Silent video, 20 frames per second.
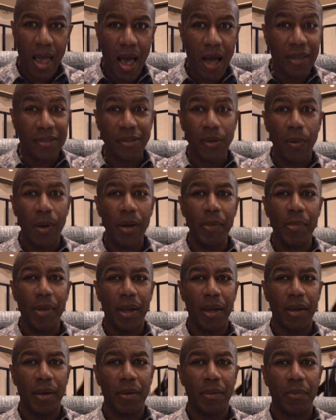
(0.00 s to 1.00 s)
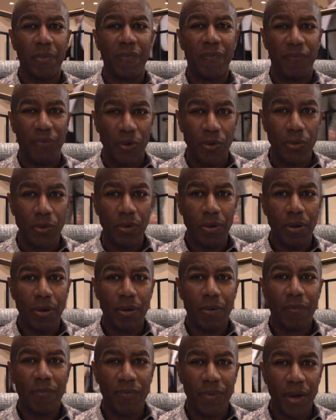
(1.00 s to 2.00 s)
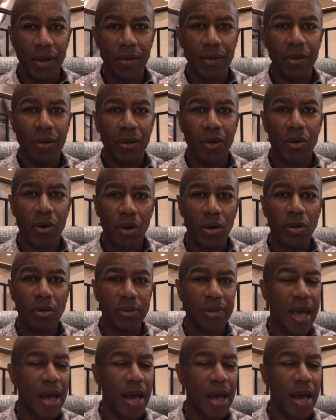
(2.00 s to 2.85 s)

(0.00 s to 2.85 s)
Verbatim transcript: I said, wait a minute. Food, fun, girls?